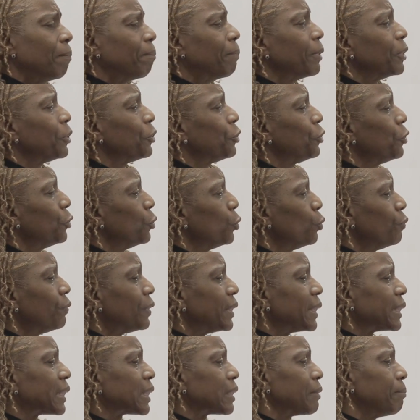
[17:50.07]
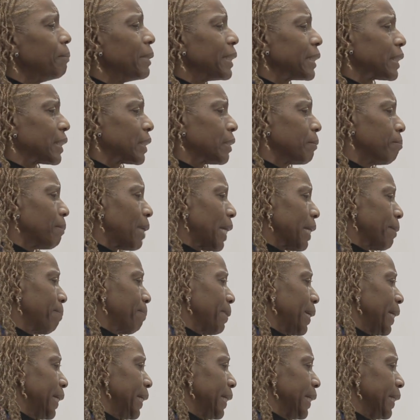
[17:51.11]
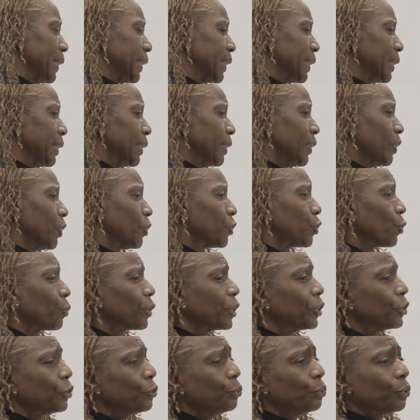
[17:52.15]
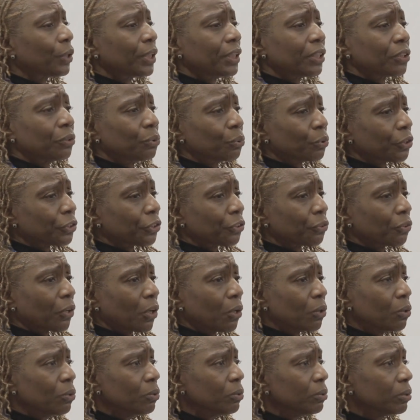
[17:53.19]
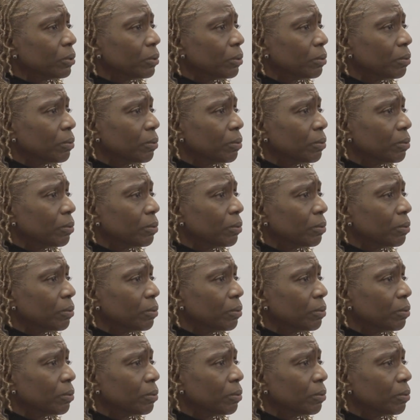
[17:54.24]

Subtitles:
But you dismissed my pain so that you can ignore your own.